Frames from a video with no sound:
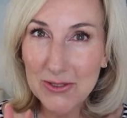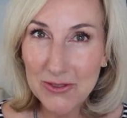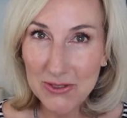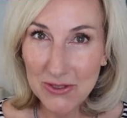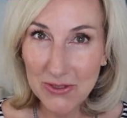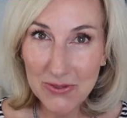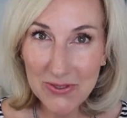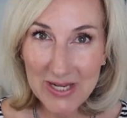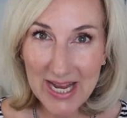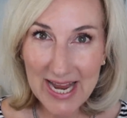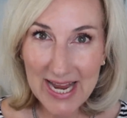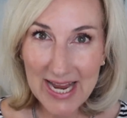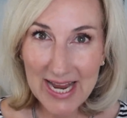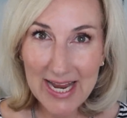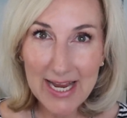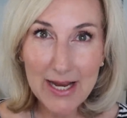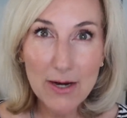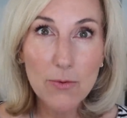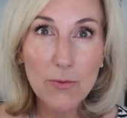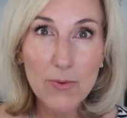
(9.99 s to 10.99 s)

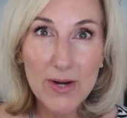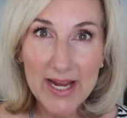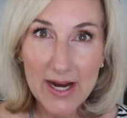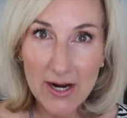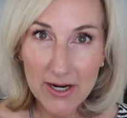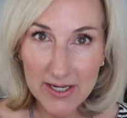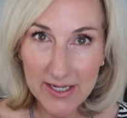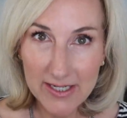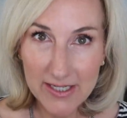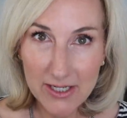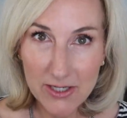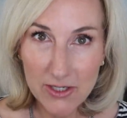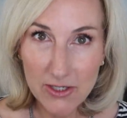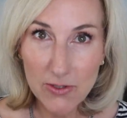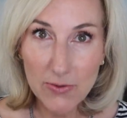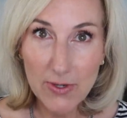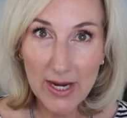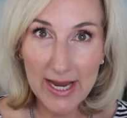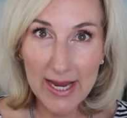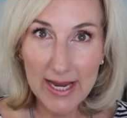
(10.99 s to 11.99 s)
Today we are going to
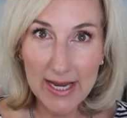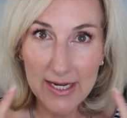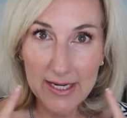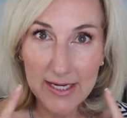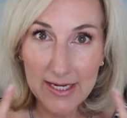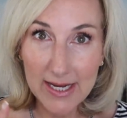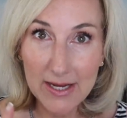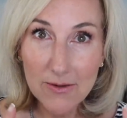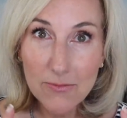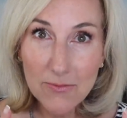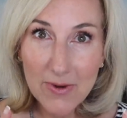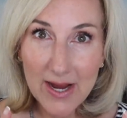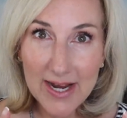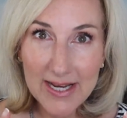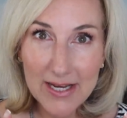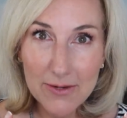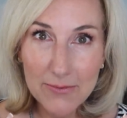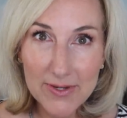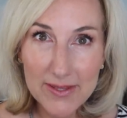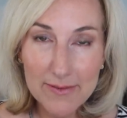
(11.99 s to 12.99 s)
do a get
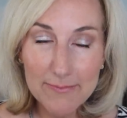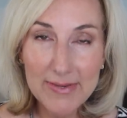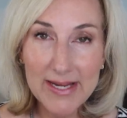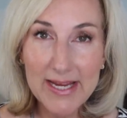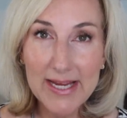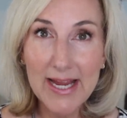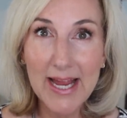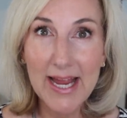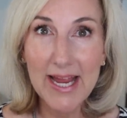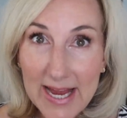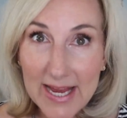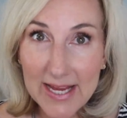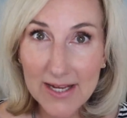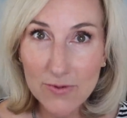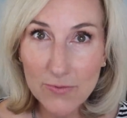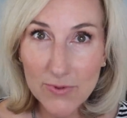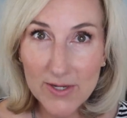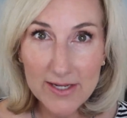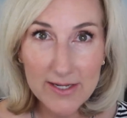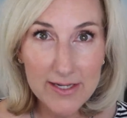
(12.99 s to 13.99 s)
ready with me
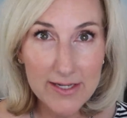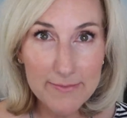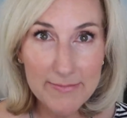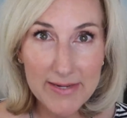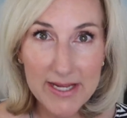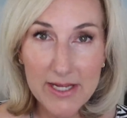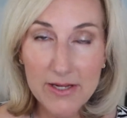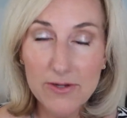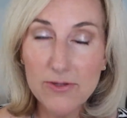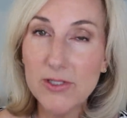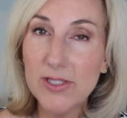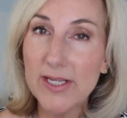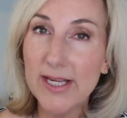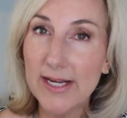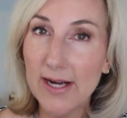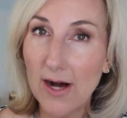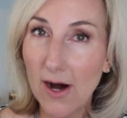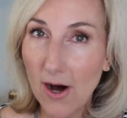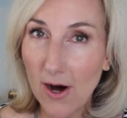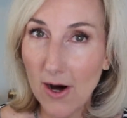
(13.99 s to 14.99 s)
and we're going to be
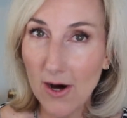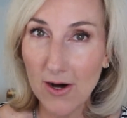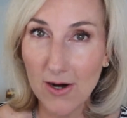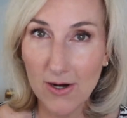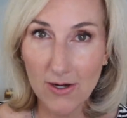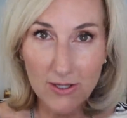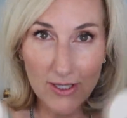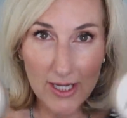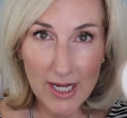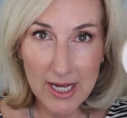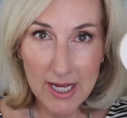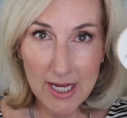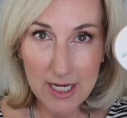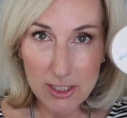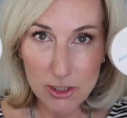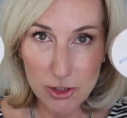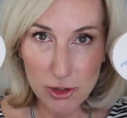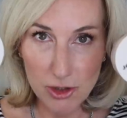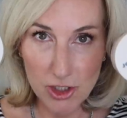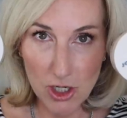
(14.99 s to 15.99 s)
using all
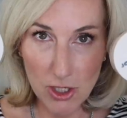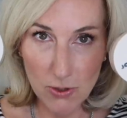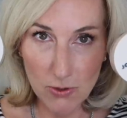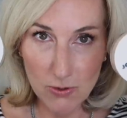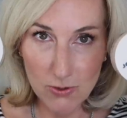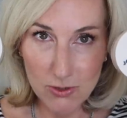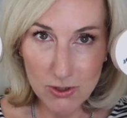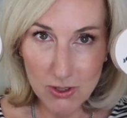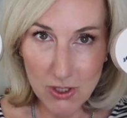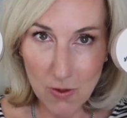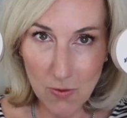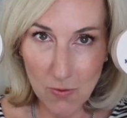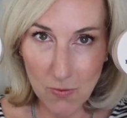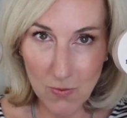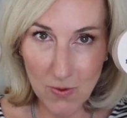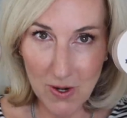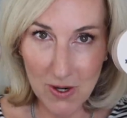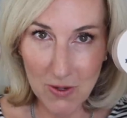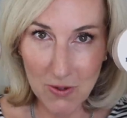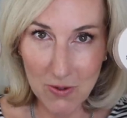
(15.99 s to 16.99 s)
Jones
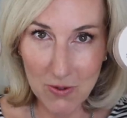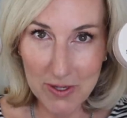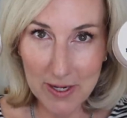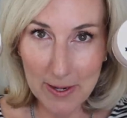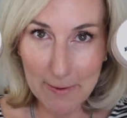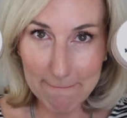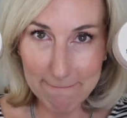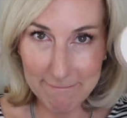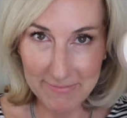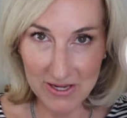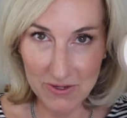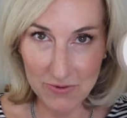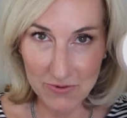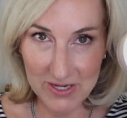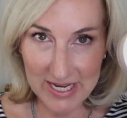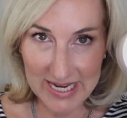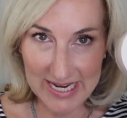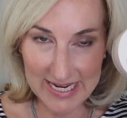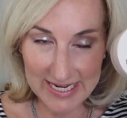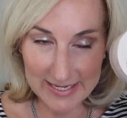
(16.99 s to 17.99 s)
Road
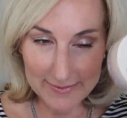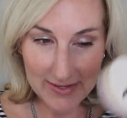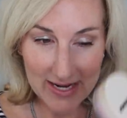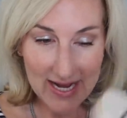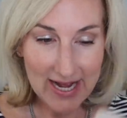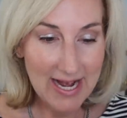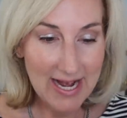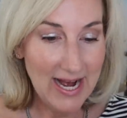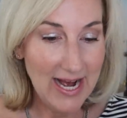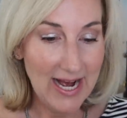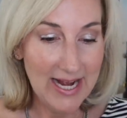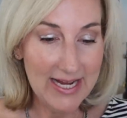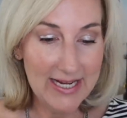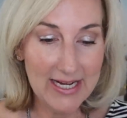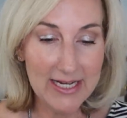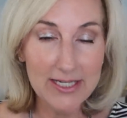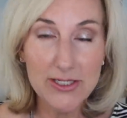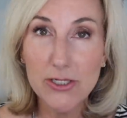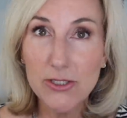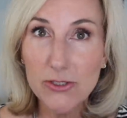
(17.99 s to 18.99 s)
Beauty. I
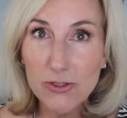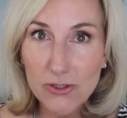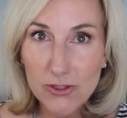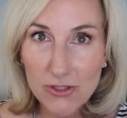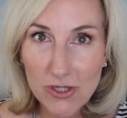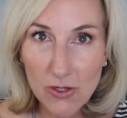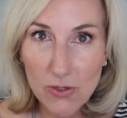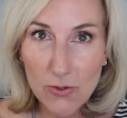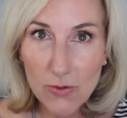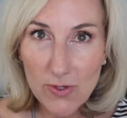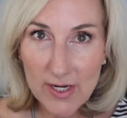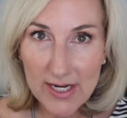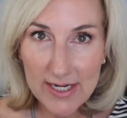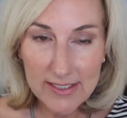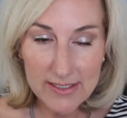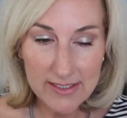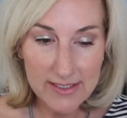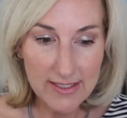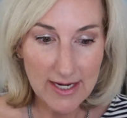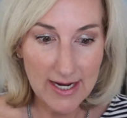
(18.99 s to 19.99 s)
got so
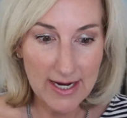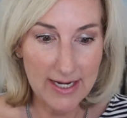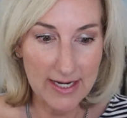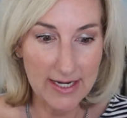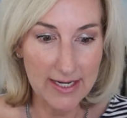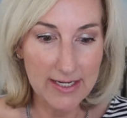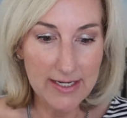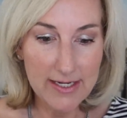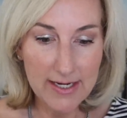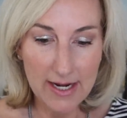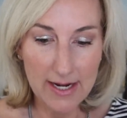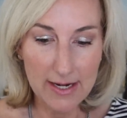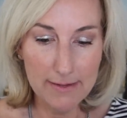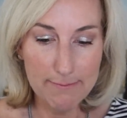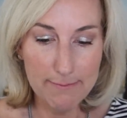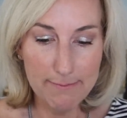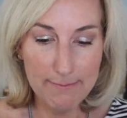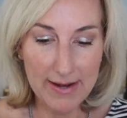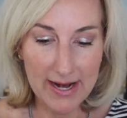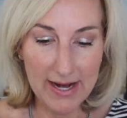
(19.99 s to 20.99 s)
excited
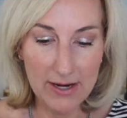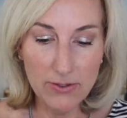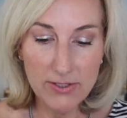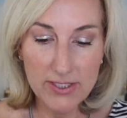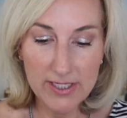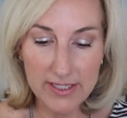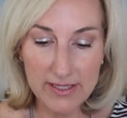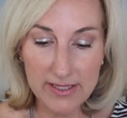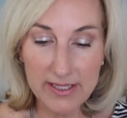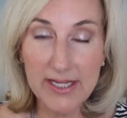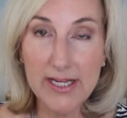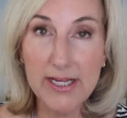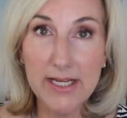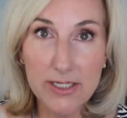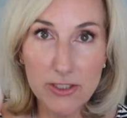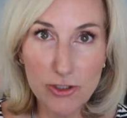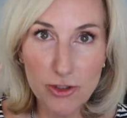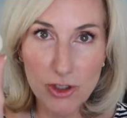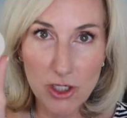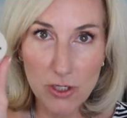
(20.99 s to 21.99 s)
about
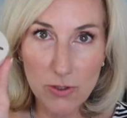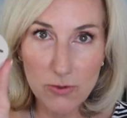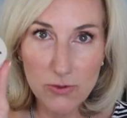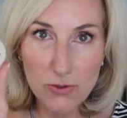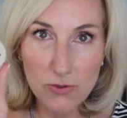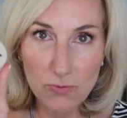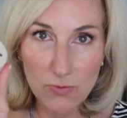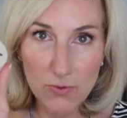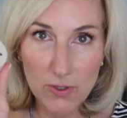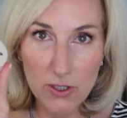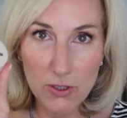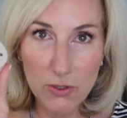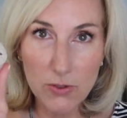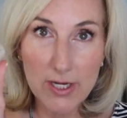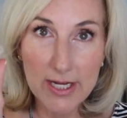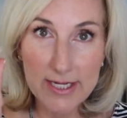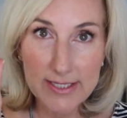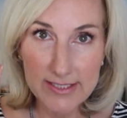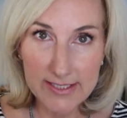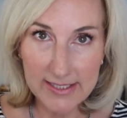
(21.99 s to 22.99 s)
the Jones
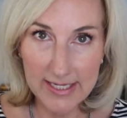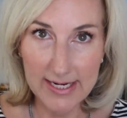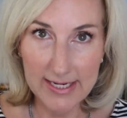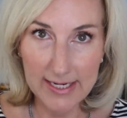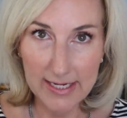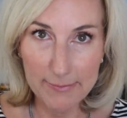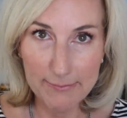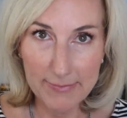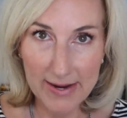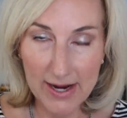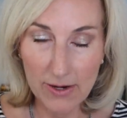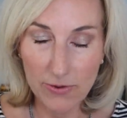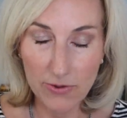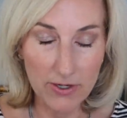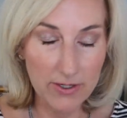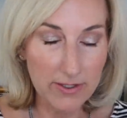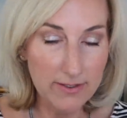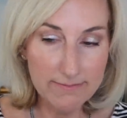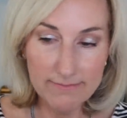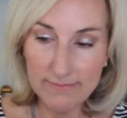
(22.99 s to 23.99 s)
Road setting
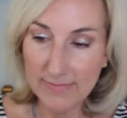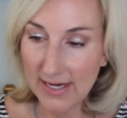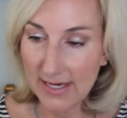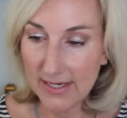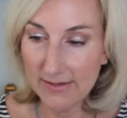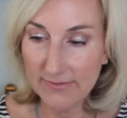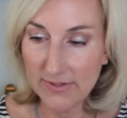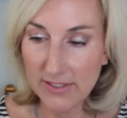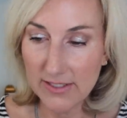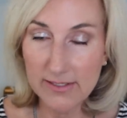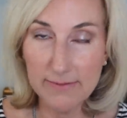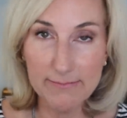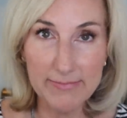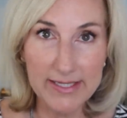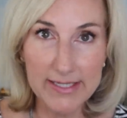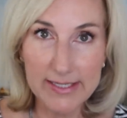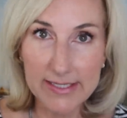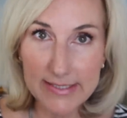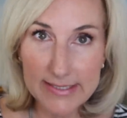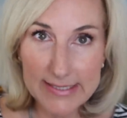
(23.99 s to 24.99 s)
powder. I have just
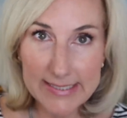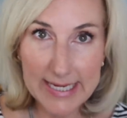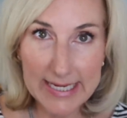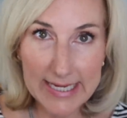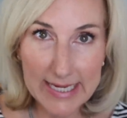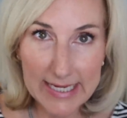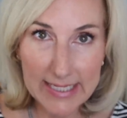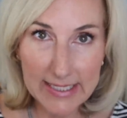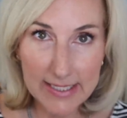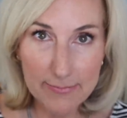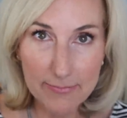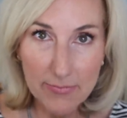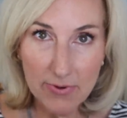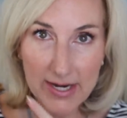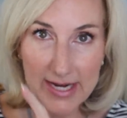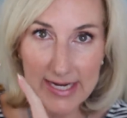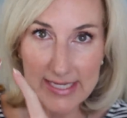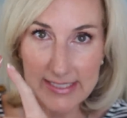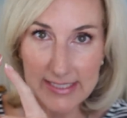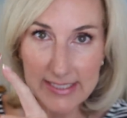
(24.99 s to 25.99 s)
been singing the
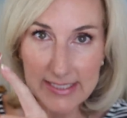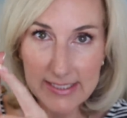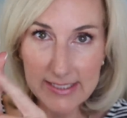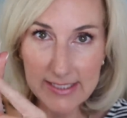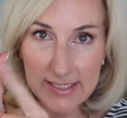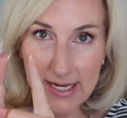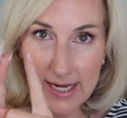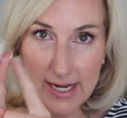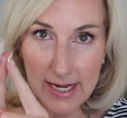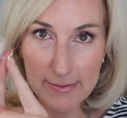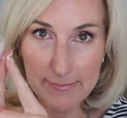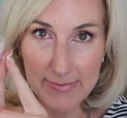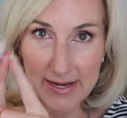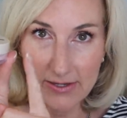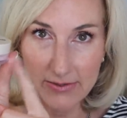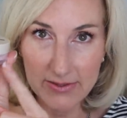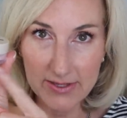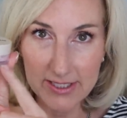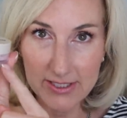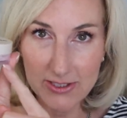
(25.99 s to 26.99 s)
praises
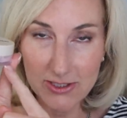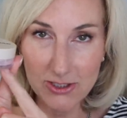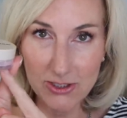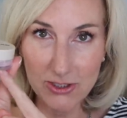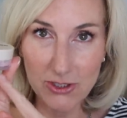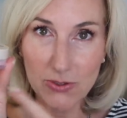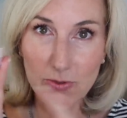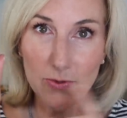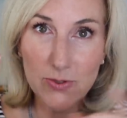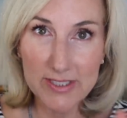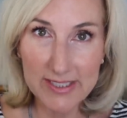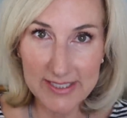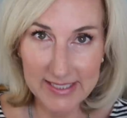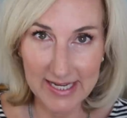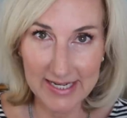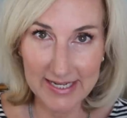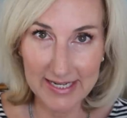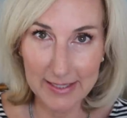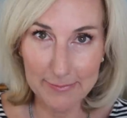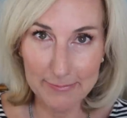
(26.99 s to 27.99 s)
about this new
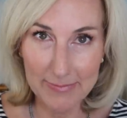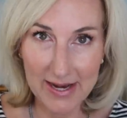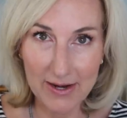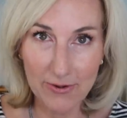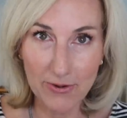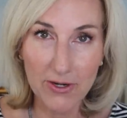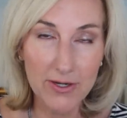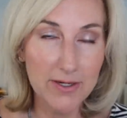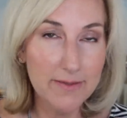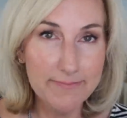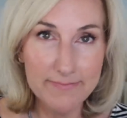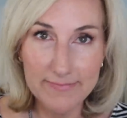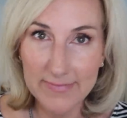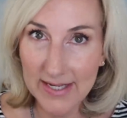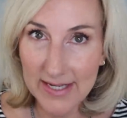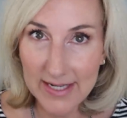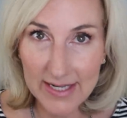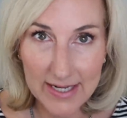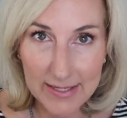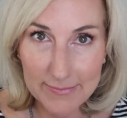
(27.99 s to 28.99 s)
setting powder
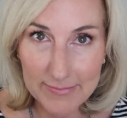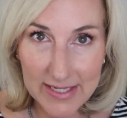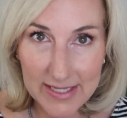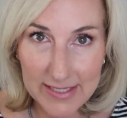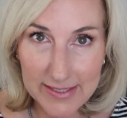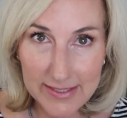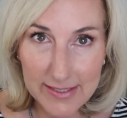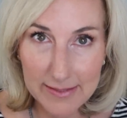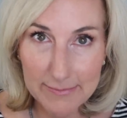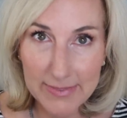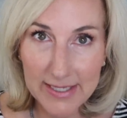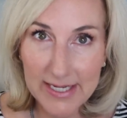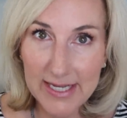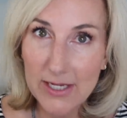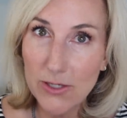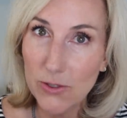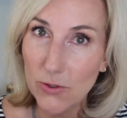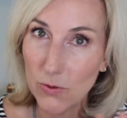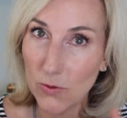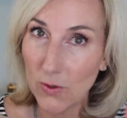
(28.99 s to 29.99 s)
and I'm not somebody
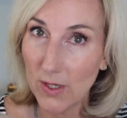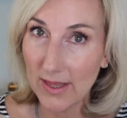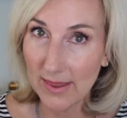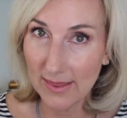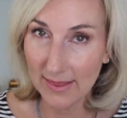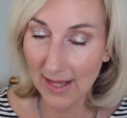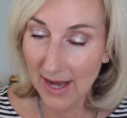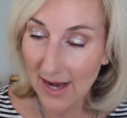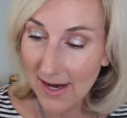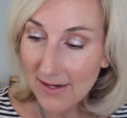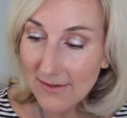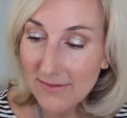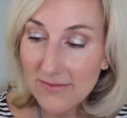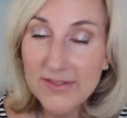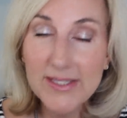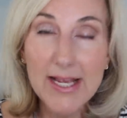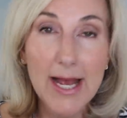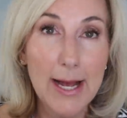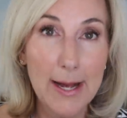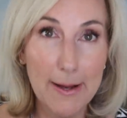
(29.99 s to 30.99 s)
who
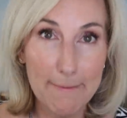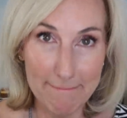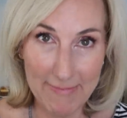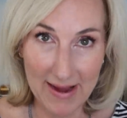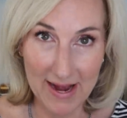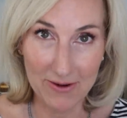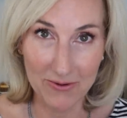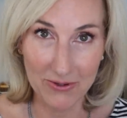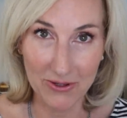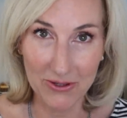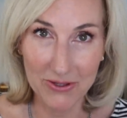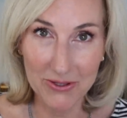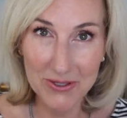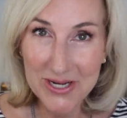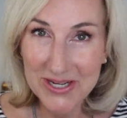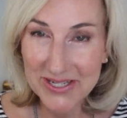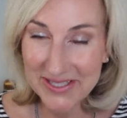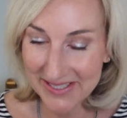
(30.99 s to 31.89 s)
loves powder.